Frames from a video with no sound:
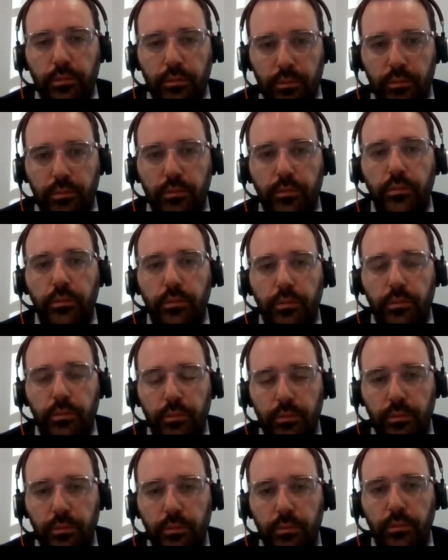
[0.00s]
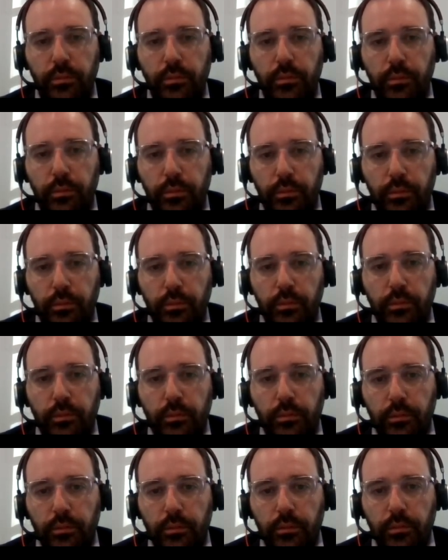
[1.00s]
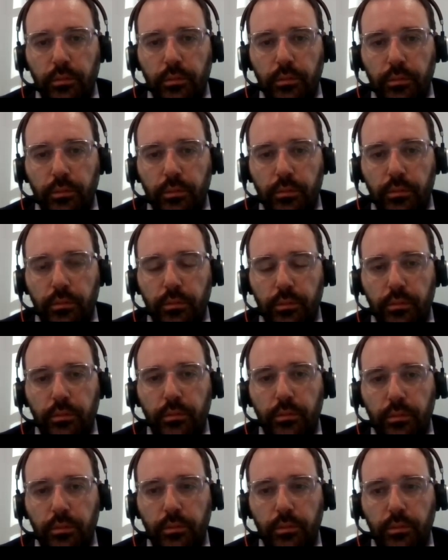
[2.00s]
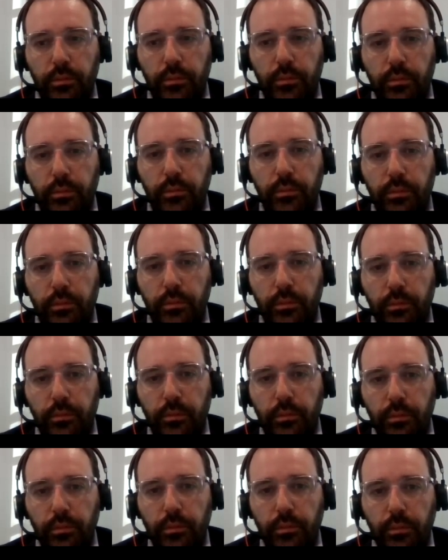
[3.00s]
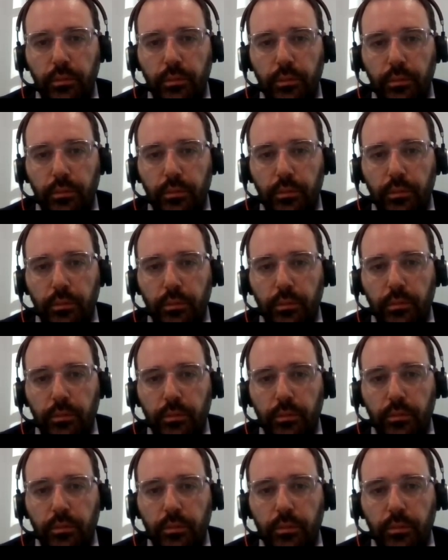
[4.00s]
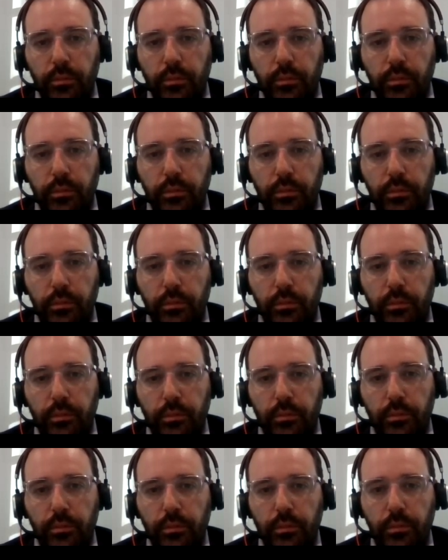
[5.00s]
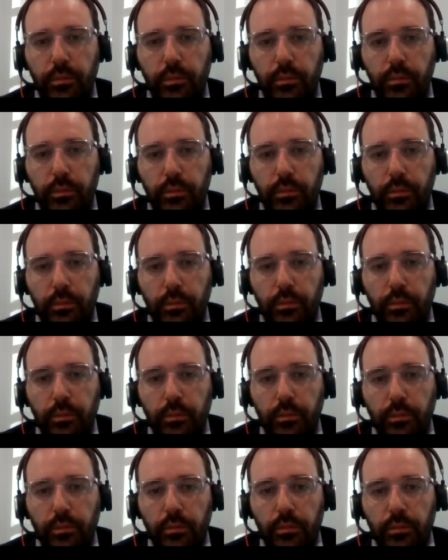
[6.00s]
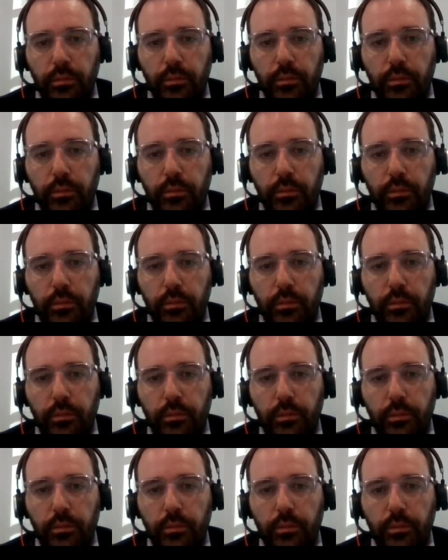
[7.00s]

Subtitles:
(silent)